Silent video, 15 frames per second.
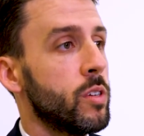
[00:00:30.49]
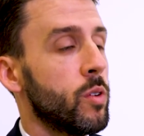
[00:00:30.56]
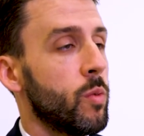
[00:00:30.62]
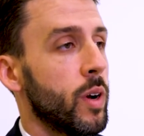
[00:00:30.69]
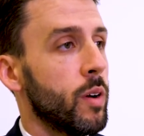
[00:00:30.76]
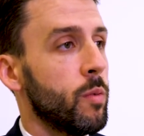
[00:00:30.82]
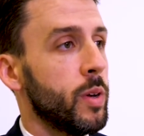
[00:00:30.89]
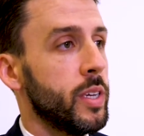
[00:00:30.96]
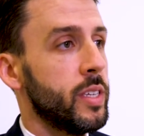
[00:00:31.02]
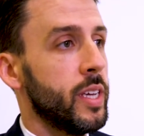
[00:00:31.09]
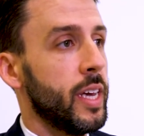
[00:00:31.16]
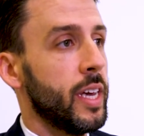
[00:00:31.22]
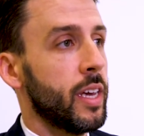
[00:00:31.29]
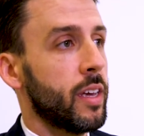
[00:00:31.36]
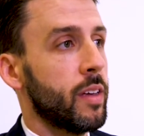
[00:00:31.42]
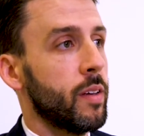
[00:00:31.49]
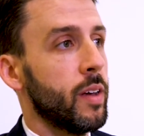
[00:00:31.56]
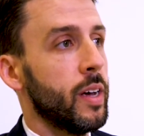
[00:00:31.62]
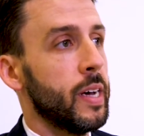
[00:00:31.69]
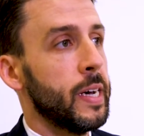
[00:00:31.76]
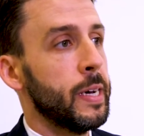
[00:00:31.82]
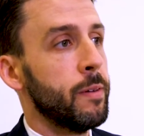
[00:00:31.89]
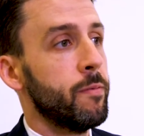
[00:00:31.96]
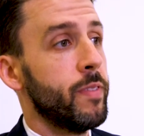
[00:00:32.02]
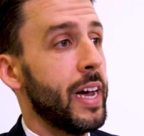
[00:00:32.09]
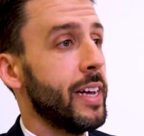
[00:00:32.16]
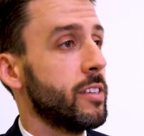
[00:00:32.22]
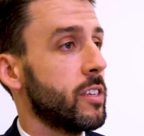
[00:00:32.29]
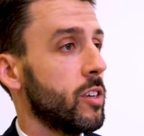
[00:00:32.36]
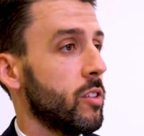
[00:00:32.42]
to where we take
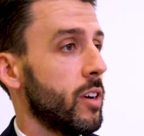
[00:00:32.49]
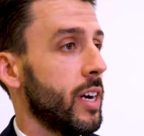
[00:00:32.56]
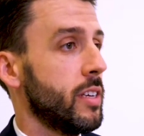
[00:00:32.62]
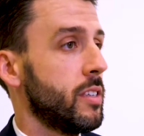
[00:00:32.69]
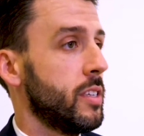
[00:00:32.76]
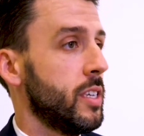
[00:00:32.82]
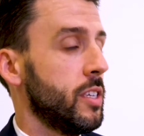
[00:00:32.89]
vascularized